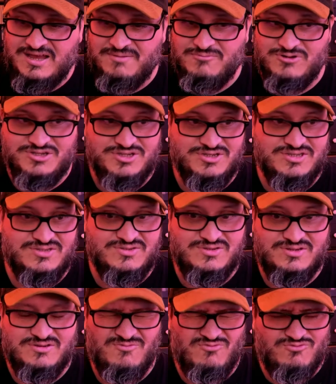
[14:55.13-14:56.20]
which is
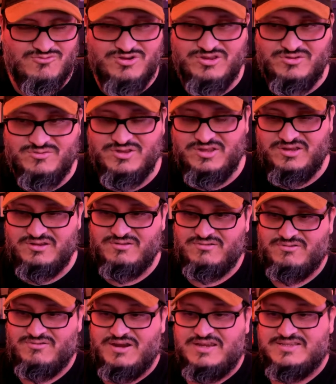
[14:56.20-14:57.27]
really, really
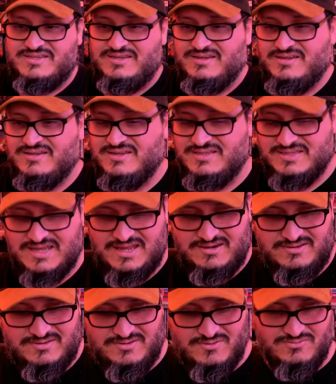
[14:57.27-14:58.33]
crazy because I
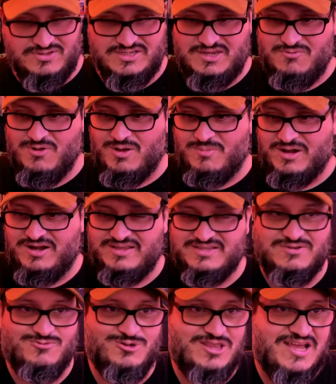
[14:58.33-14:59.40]
don't see Walmart as
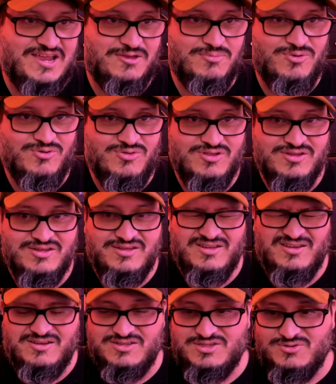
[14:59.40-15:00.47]
a reliable
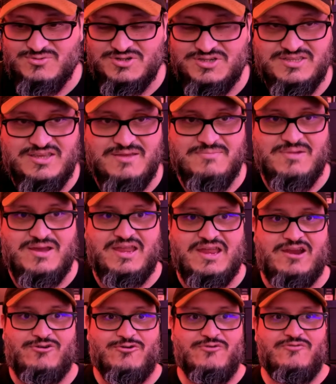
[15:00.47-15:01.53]
source to get my
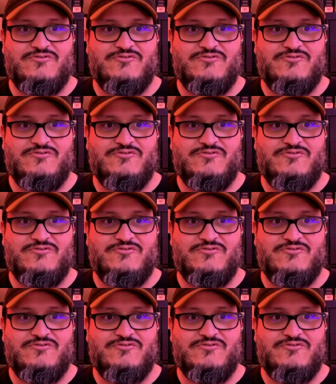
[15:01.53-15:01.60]
Arrow